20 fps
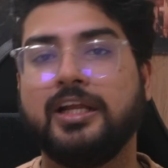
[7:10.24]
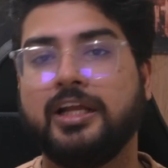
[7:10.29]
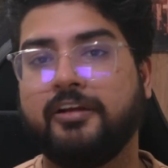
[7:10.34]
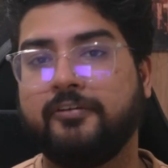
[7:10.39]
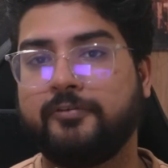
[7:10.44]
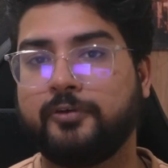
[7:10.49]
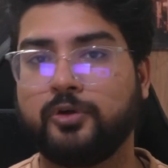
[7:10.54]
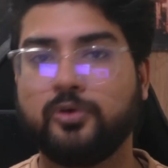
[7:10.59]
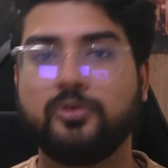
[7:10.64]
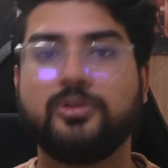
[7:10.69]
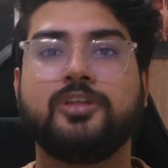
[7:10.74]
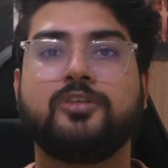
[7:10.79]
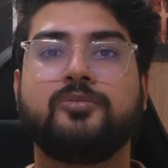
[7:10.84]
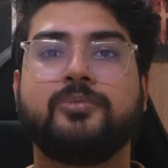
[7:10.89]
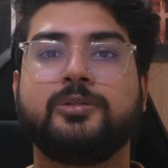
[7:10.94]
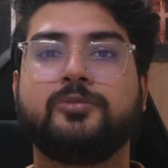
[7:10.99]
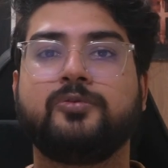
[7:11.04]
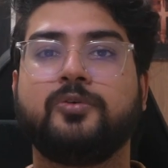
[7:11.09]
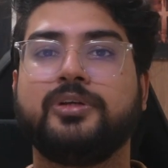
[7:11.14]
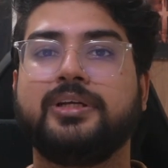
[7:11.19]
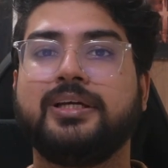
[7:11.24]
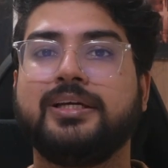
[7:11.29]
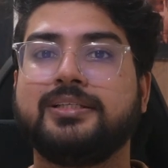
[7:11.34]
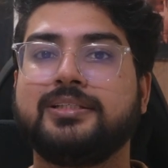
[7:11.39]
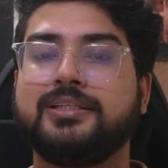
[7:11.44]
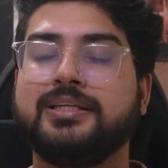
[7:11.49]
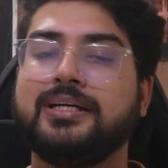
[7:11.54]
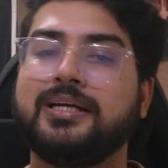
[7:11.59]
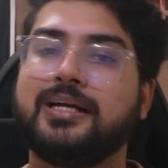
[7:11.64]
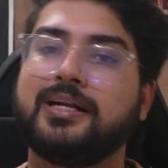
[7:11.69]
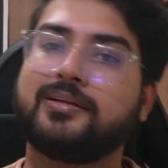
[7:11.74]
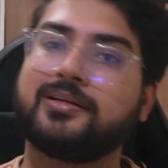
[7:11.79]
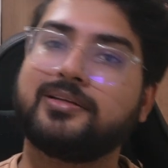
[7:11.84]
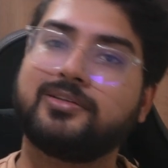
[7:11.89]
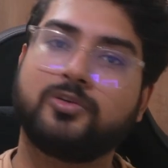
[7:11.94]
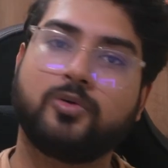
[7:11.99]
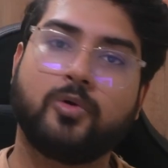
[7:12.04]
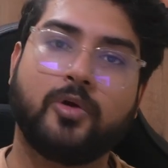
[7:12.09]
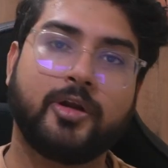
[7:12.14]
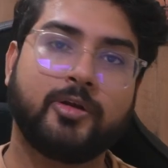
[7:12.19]
If you do this much for DSA, it is
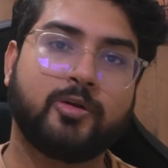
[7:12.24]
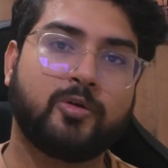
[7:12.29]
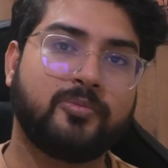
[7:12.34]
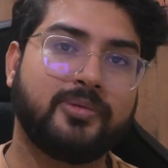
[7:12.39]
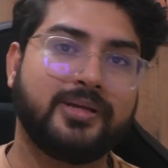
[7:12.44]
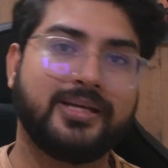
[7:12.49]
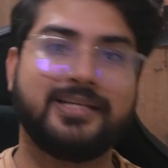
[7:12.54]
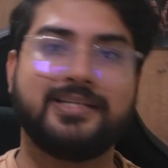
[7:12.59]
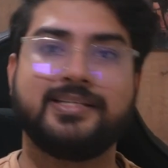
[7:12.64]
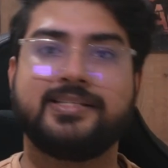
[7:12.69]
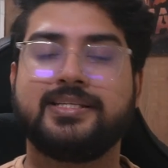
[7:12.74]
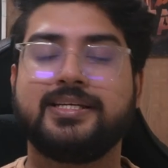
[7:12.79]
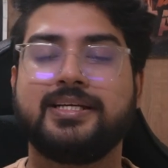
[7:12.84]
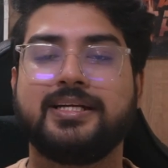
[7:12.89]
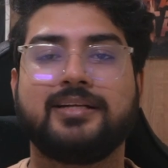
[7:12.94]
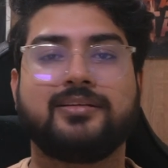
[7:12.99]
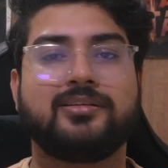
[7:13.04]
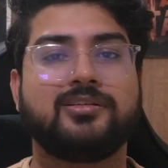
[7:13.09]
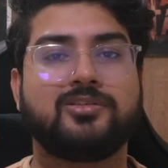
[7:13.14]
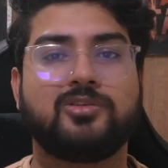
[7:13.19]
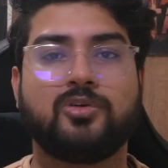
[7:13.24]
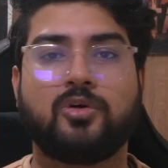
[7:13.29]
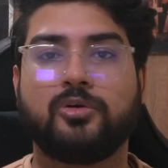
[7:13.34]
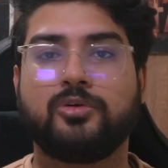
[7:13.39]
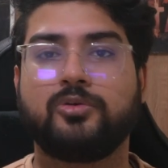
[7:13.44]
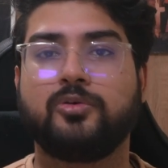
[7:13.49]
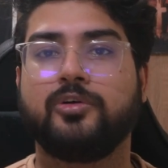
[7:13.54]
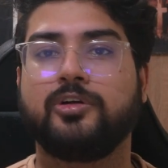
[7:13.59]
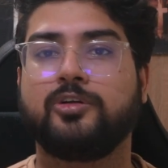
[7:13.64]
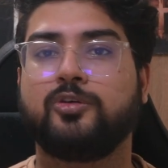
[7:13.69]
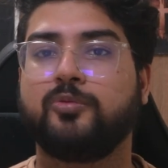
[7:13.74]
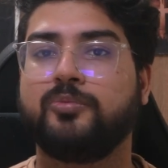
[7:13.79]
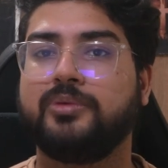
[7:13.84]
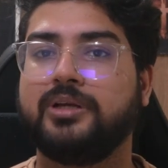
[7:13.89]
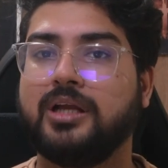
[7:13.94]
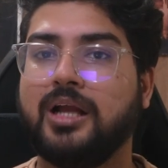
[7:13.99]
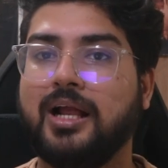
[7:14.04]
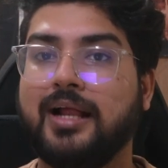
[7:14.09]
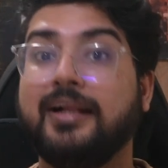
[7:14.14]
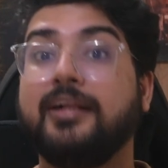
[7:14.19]
going to be easy. It is not going to
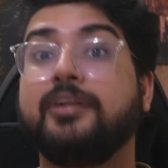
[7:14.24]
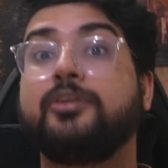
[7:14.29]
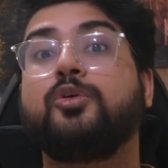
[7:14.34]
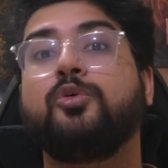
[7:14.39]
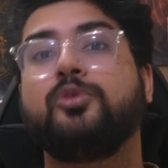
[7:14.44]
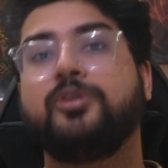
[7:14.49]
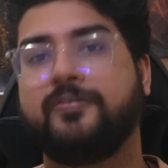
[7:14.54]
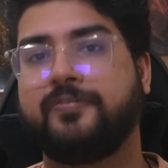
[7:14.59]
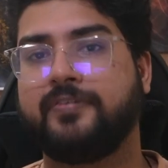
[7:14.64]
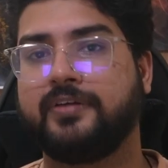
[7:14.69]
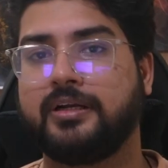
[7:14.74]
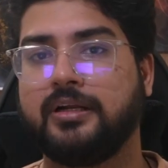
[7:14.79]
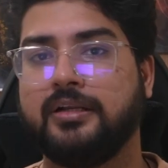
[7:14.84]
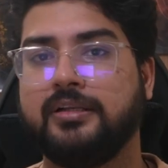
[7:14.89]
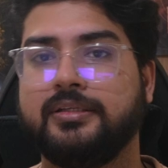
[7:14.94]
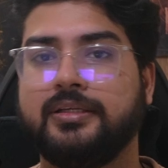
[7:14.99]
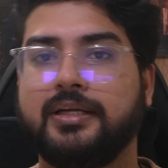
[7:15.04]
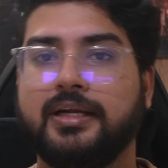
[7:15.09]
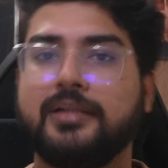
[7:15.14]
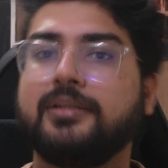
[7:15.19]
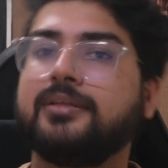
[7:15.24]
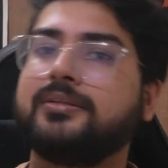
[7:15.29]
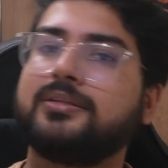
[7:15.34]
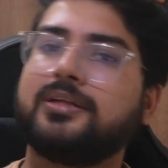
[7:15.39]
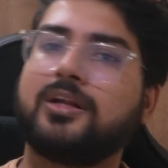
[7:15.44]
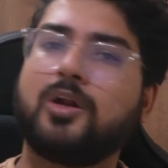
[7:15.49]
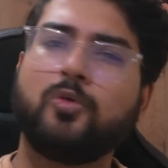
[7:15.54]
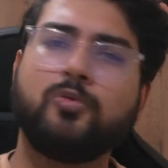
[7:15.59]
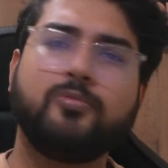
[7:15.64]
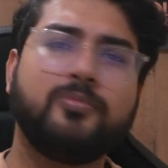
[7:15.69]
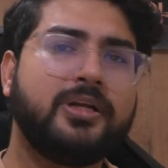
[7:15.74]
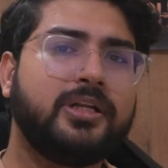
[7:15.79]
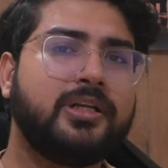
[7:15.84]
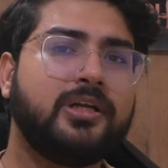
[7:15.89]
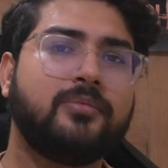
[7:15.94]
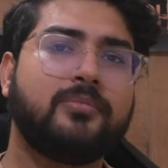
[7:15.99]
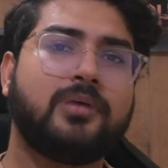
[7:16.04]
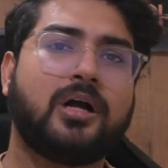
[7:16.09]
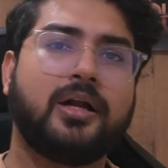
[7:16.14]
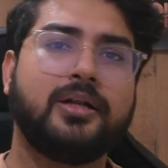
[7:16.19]
be too difficult. It is around
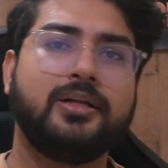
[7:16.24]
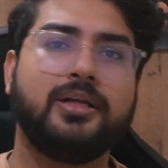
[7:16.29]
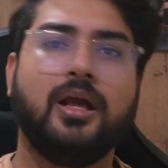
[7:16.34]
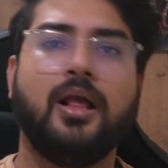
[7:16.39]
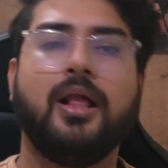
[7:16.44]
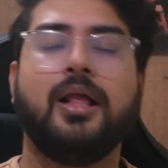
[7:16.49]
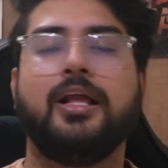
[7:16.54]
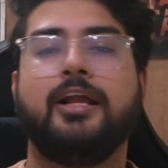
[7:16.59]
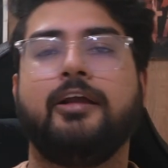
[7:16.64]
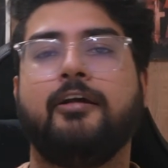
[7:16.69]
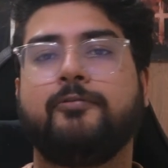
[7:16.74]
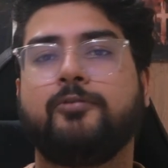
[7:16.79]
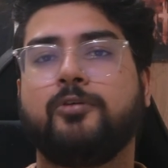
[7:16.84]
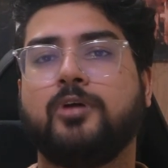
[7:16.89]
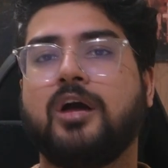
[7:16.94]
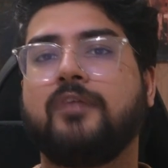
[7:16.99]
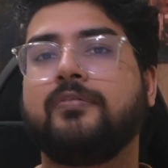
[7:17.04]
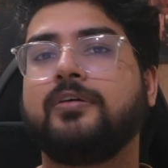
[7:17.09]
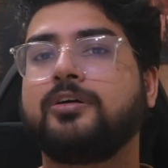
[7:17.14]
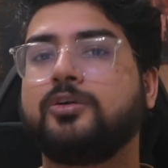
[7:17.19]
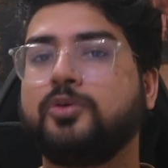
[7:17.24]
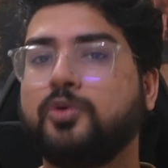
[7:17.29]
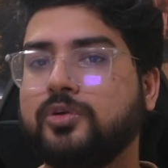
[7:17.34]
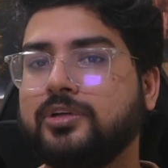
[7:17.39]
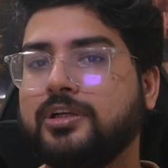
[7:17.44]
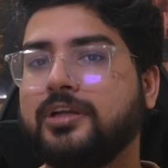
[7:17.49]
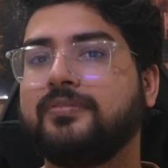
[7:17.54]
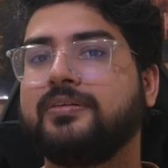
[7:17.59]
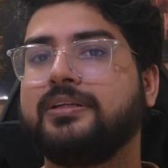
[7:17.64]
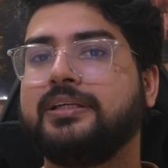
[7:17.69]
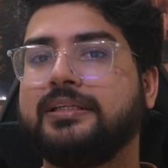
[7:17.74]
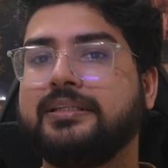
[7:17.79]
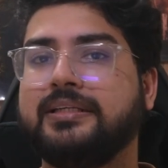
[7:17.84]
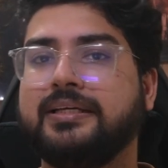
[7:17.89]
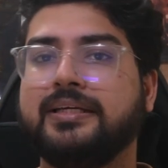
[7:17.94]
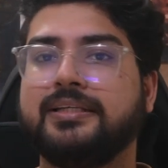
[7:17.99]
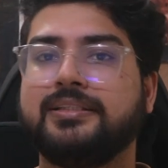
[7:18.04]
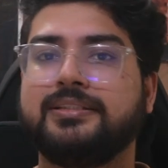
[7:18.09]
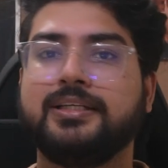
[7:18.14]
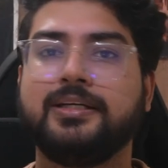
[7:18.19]
medium hard. If you have a good level in
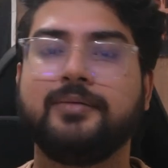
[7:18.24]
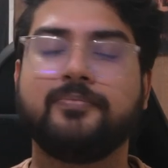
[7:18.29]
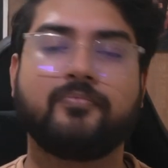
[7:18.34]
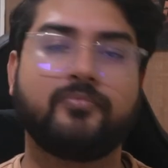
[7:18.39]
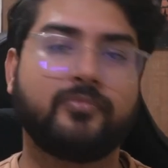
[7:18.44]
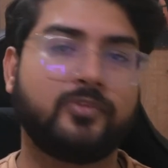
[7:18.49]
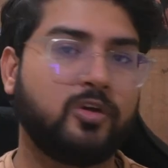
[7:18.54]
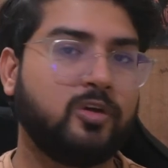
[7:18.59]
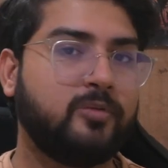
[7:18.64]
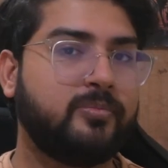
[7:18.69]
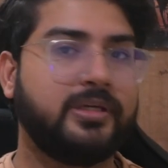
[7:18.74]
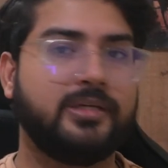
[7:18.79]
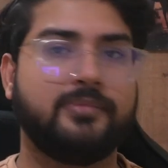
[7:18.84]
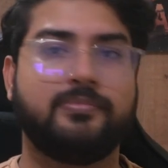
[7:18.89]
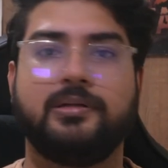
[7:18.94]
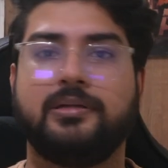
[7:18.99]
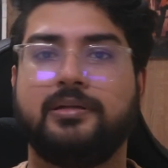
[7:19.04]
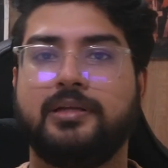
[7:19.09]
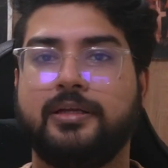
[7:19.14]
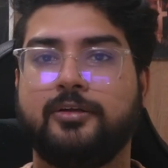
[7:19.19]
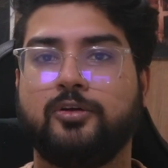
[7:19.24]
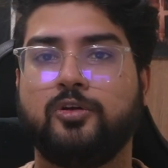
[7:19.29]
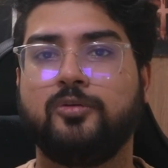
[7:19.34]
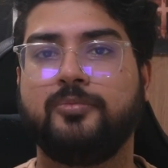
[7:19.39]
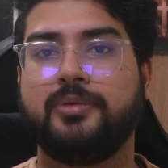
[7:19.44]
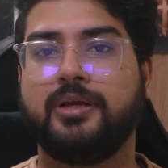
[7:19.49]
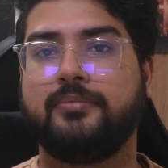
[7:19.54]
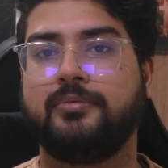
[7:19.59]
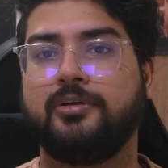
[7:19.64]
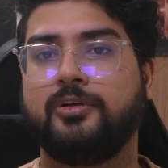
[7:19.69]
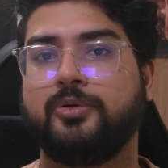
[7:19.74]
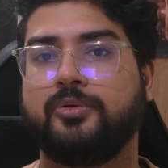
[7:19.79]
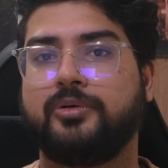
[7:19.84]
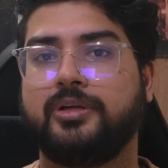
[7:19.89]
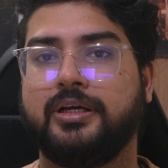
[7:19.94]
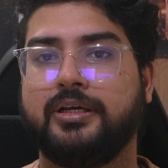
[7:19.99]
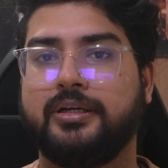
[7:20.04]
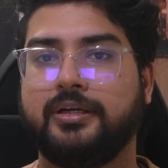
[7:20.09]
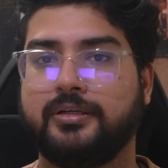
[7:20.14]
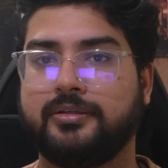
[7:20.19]
DSA, you'll be able, you'll be able to
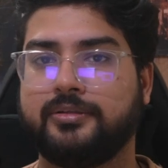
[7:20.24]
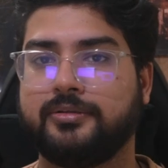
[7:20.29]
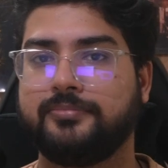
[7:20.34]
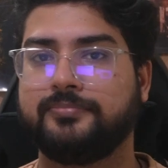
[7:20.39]
clear it.